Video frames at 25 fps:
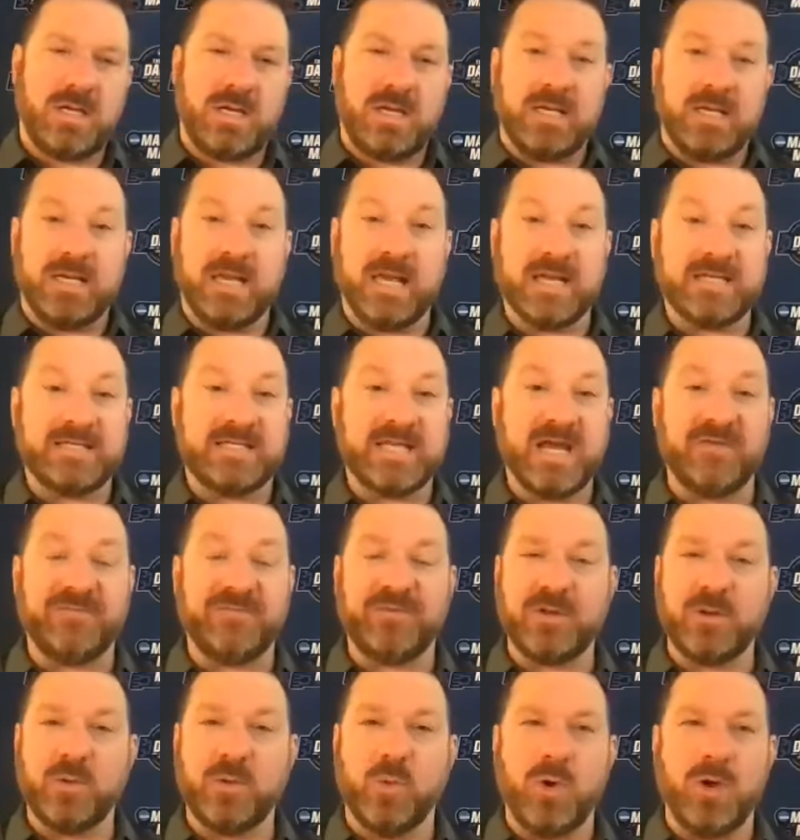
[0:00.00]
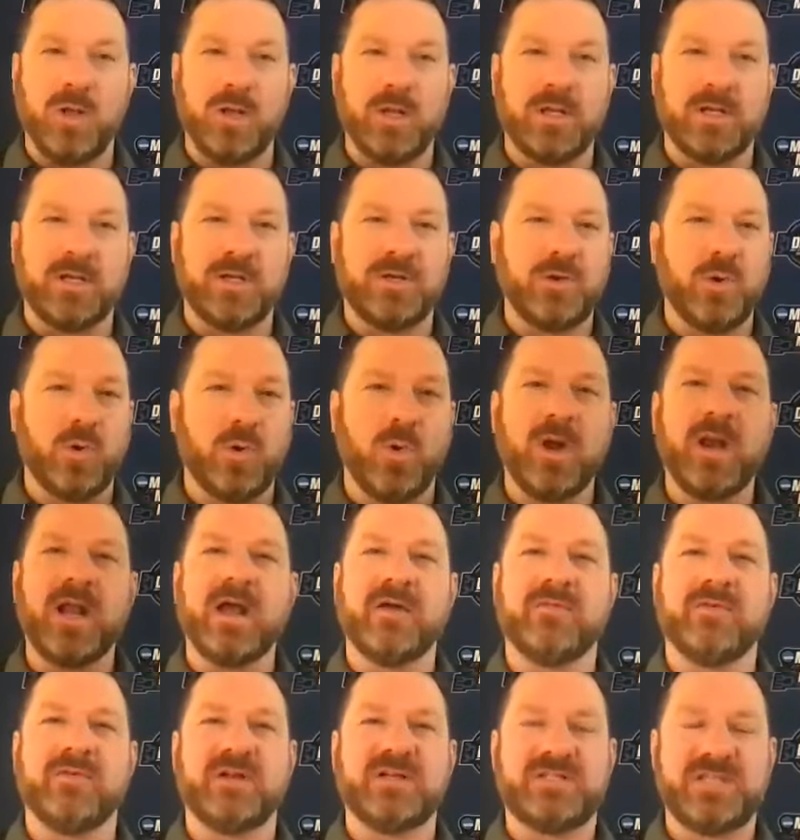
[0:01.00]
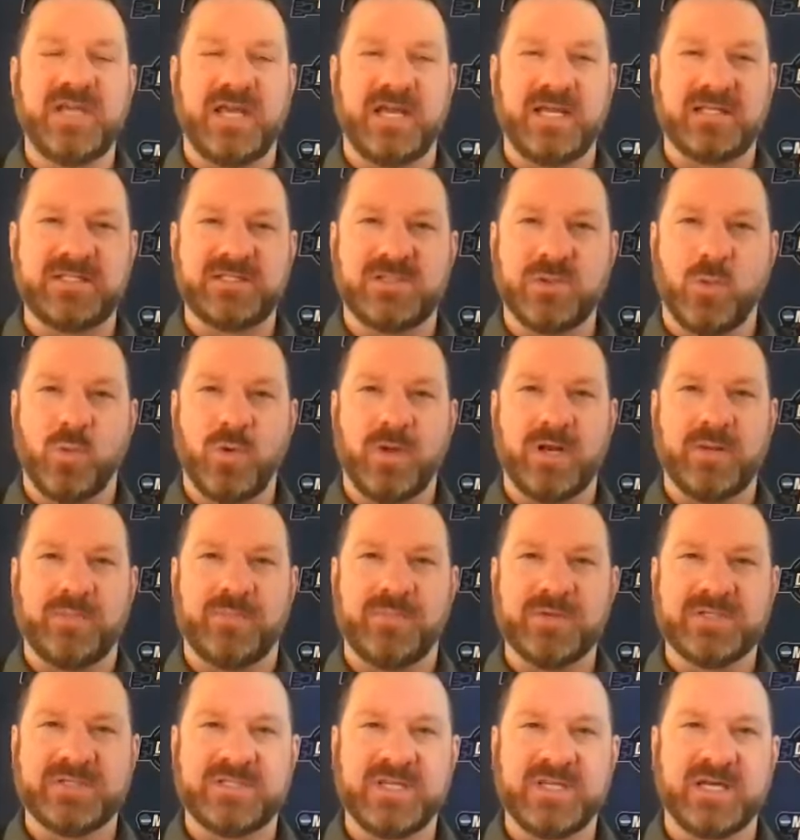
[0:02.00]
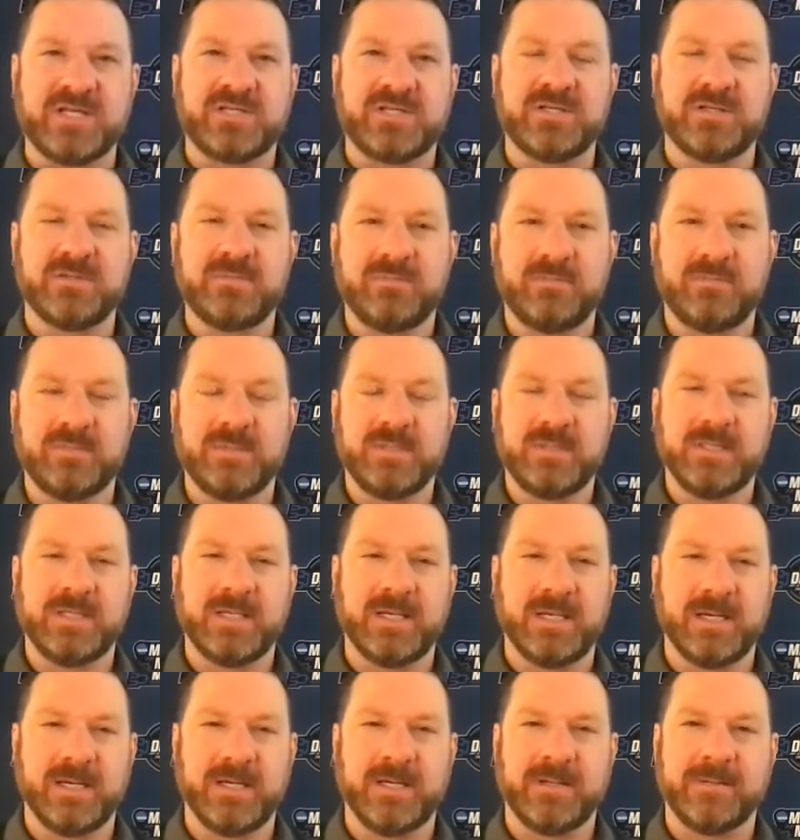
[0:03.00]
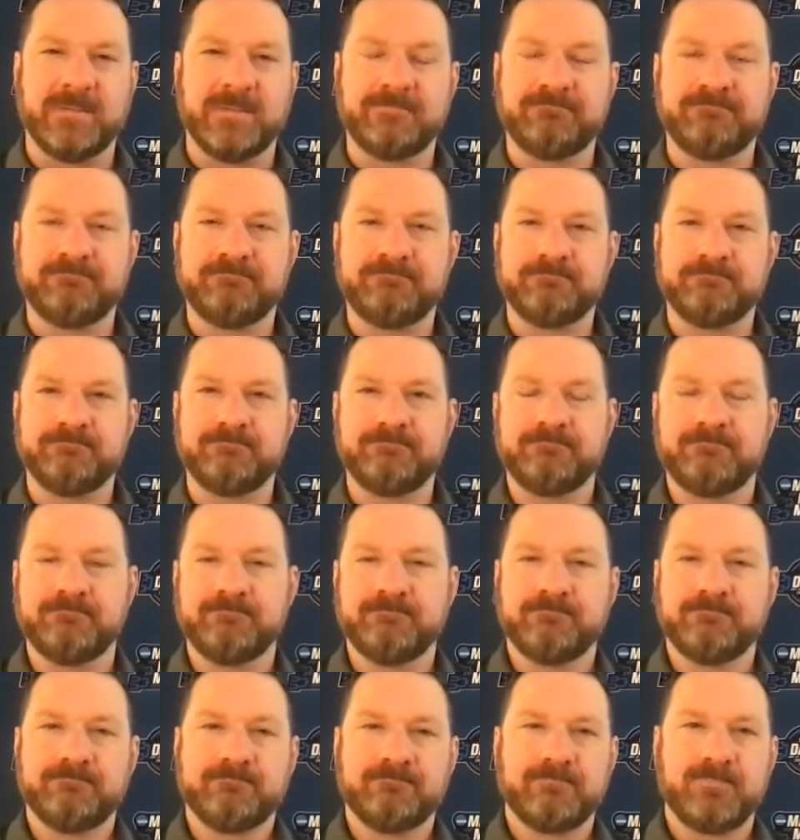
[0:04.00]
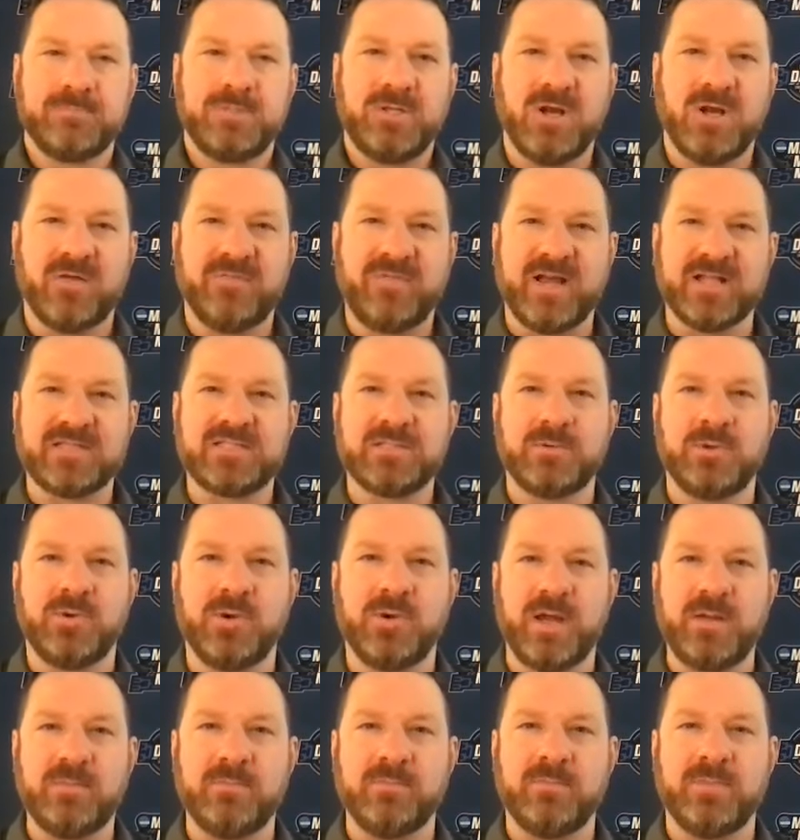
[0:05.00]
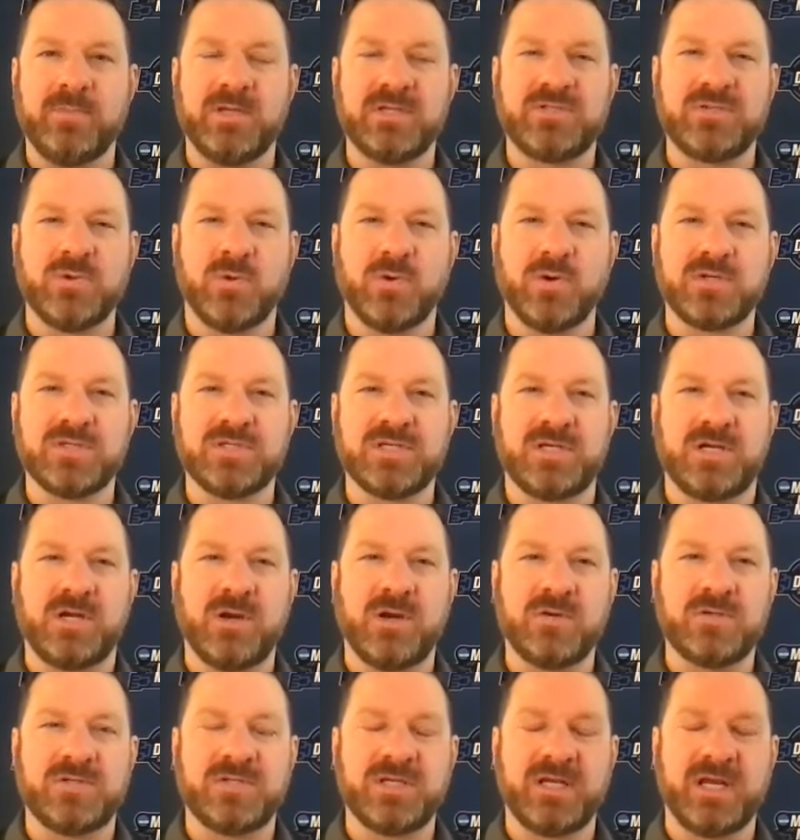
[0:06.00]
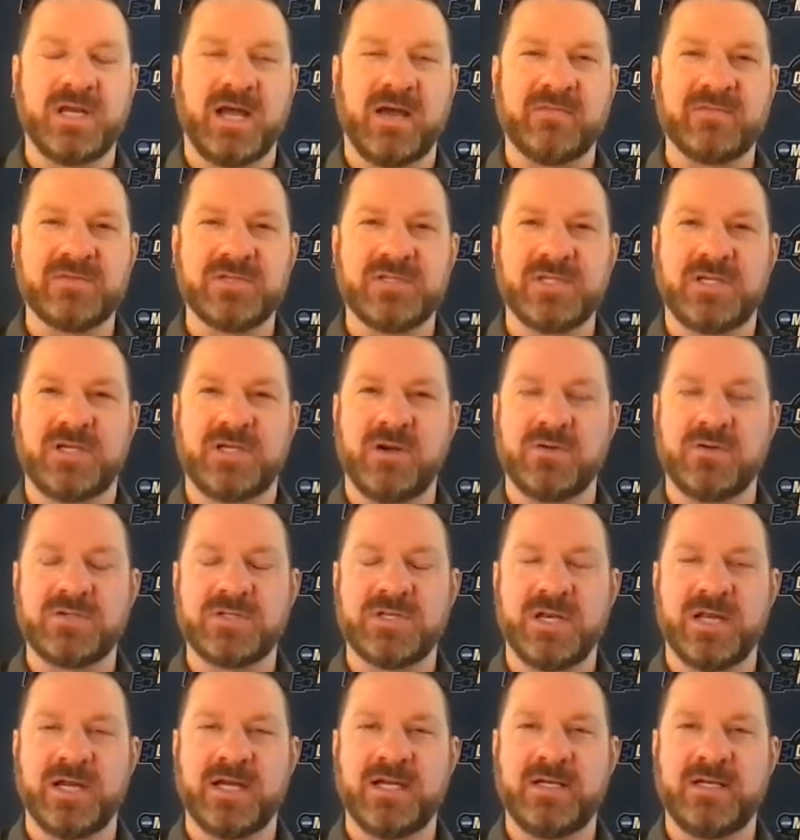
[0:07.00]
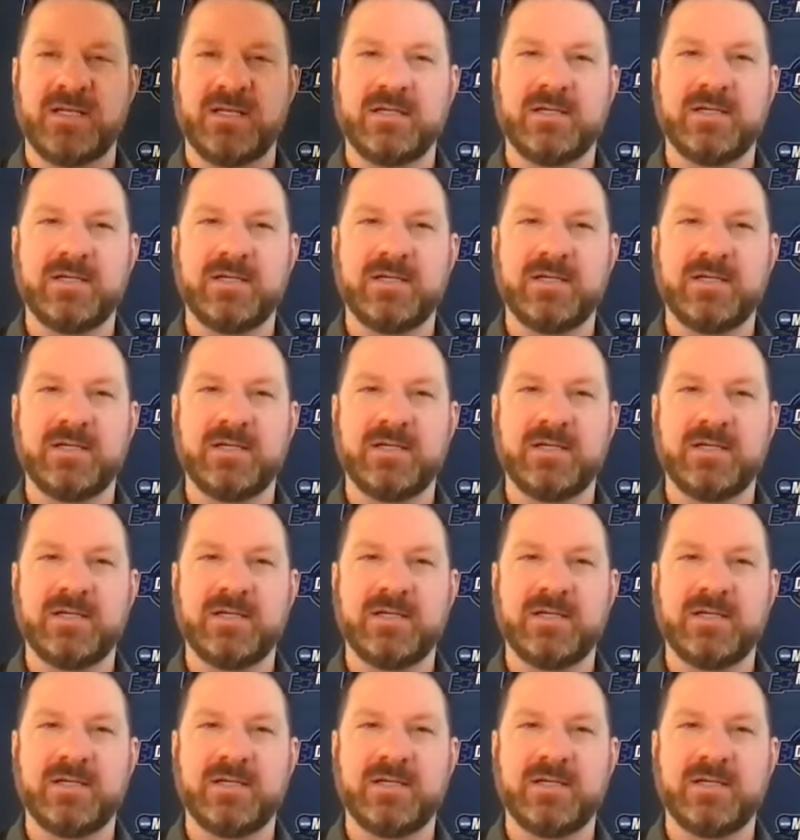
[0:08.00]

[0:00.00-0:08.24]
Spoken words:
Yeah, definitely willing to do whatever it takes to win a possession. You know, I've had some great mentors in coaching, obviously Coach Knight